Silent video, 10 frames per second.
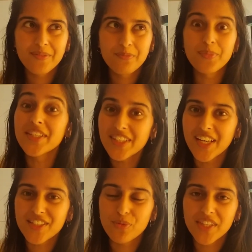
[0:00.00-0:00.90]
being
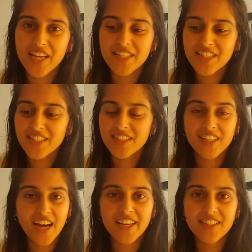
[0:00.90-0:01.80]
selective with the ideas, and the
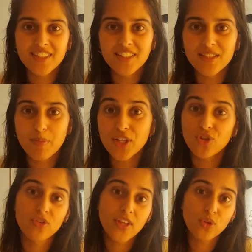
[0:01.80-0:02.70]
guidance is make
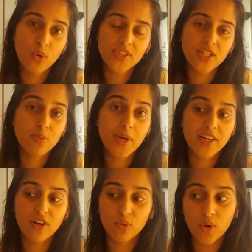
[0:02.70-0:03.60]
sure that the ones that you
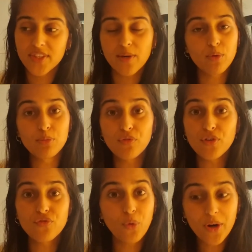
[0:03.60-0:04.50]
pick are ones that will move
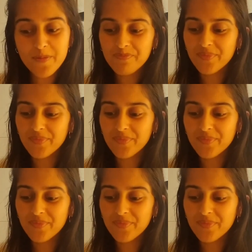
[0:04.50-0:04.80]
you forward.